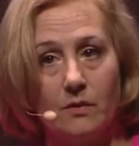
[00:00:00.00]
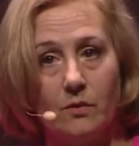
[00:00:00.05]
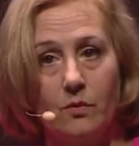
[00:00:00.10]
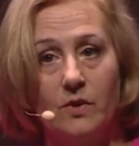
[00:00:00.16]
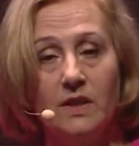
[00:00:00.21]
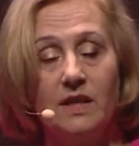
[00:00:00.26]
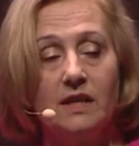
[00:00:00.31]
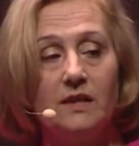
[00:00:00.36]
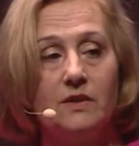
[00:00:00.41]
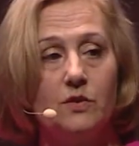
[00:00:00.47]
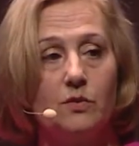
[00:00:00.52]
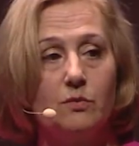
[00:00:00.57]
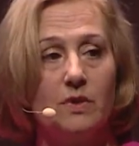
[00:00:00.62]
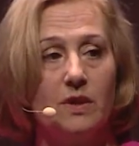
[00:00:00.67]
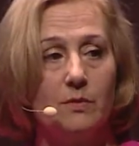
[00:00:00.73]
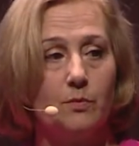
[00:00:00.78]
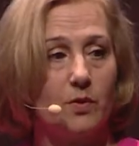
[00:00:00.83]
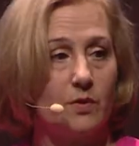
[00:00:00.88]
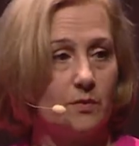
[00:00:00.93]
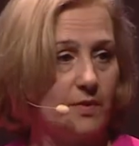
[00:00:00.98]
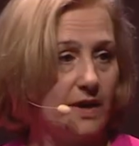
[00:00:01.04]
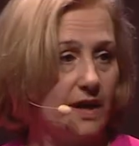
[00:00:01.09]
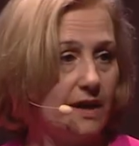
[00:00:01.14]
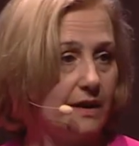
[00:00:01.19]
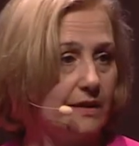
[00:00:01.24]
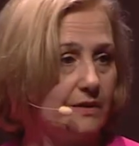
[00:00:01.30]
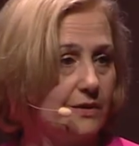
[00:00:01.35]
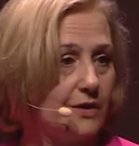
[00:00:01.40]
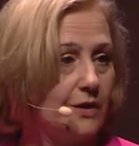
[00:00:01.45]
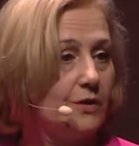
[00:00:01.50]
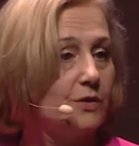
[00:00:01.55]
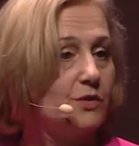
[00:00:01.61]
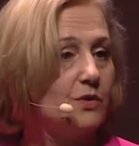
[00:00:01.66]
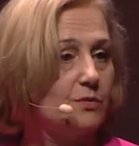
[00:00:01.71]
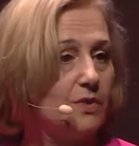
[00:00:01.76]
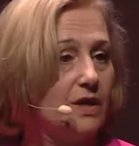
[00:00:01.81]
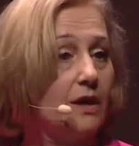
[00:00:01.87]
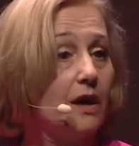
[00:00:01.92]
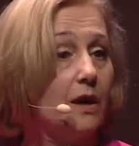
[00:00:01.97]
We need to be prepared
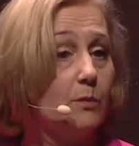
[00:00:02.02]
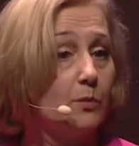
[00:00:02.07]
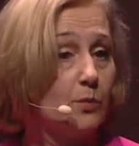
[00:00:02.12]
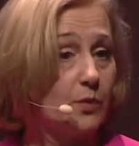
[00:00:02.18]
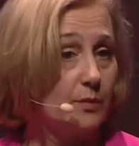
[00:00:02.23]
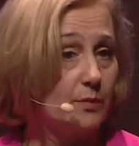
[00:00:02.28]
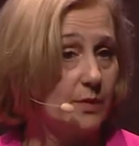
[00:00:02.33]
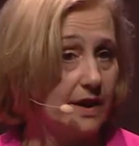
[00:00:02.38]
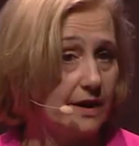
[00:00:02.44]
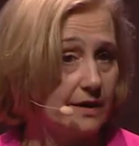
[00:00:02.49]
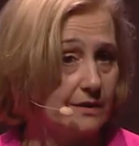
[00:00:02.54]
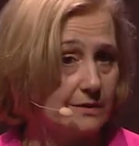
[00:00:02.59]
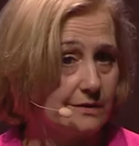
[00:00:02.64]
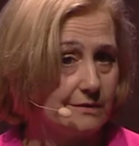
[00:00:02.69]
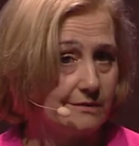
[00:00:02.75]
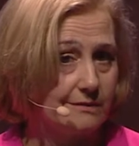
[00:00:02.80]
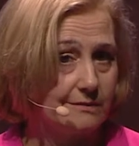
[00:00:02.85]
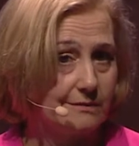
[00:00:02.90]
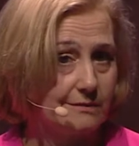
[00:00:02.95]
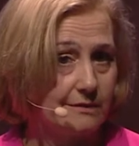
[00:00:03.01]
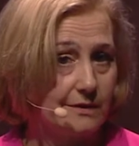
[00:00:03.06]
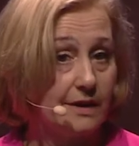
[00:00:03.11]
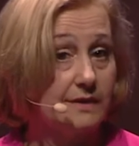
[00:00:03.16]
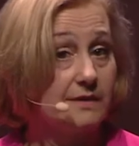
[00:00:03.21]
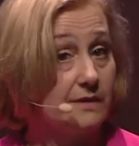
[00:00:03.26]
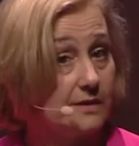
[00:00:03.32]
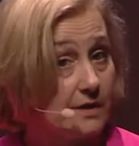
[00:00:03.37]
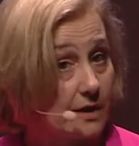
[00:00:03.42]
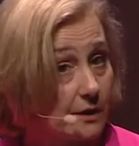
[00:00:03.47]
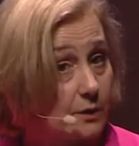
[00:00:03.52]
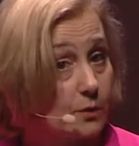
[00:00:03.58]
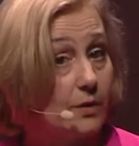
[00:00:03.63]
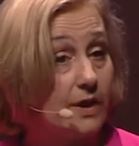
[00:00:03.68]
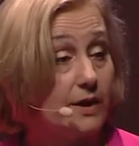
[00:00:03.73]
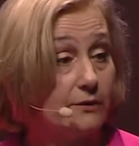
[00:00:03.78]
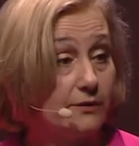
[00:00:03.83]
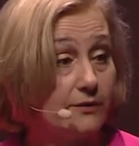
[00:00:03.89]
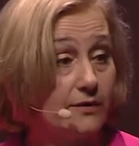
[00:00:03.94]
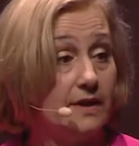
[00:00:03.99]
to be unprepared. It's another
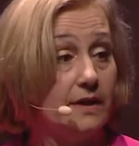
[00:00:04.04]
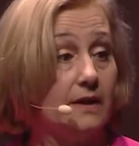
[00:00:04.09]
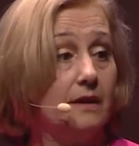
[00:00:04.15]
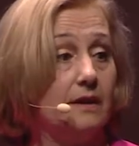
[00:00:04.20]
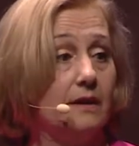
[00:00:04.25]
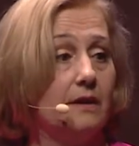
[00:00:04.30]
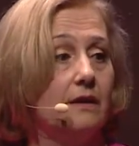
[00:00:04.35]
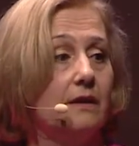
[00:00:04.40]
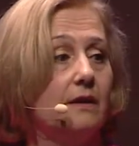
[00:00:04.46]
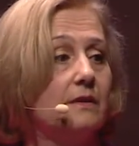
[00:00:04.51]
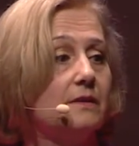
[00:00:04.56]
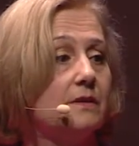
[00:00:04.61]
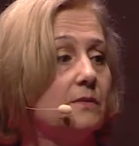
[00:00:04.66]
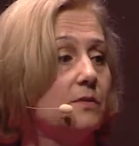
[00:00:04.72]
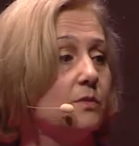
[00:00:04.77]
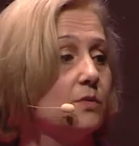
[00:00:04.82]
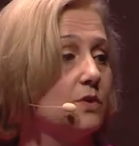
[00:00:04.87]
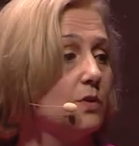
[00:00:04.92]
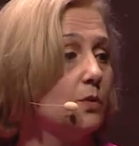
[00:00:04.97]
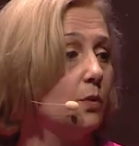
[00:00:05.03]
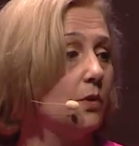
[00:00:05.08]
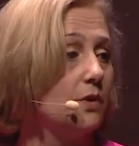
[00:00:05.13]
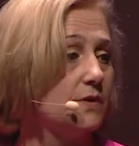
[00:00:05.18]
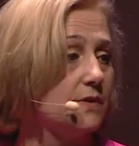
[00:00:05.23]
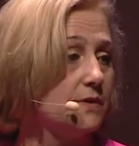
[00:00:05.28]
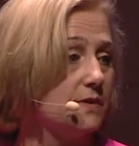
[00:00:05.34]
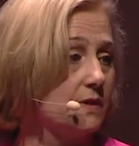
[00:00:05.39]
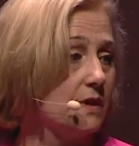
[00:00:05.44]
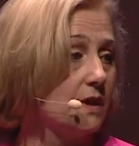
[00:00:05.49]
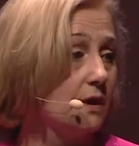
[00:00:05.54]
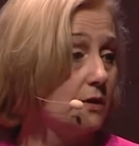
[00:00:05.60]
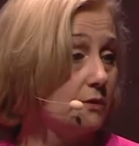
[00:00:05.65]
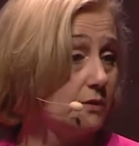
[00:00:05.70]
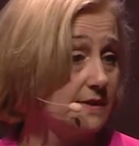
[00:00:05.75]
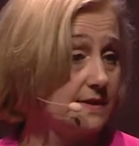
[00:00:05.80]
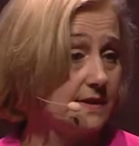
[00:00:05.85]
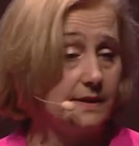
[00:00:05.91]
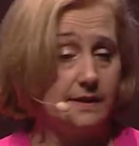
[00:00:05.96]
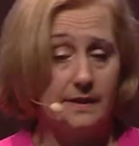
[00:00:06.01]
way of thinking. It's towards
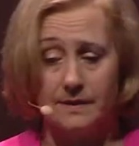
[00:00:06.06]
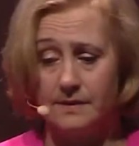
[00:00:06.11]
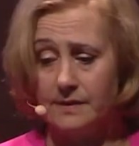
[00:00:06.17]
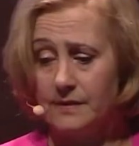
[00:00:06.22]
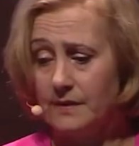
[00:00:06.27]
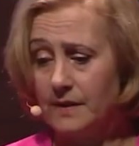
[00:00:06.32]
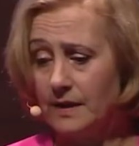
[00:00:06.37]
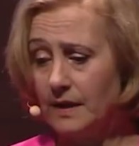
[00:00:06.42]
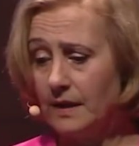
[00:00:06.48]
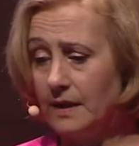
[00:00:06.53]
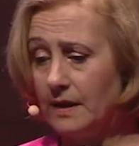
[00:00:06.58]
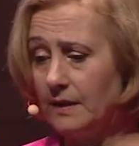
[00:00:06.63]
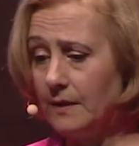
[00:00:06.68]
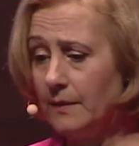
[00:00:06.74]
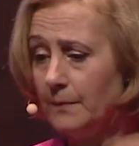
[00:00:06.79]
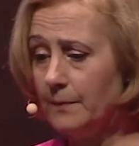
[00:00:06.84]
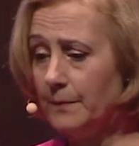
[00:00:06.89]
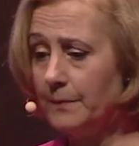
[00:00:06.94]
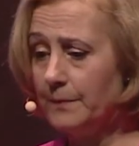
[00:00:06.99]
resilience thinking.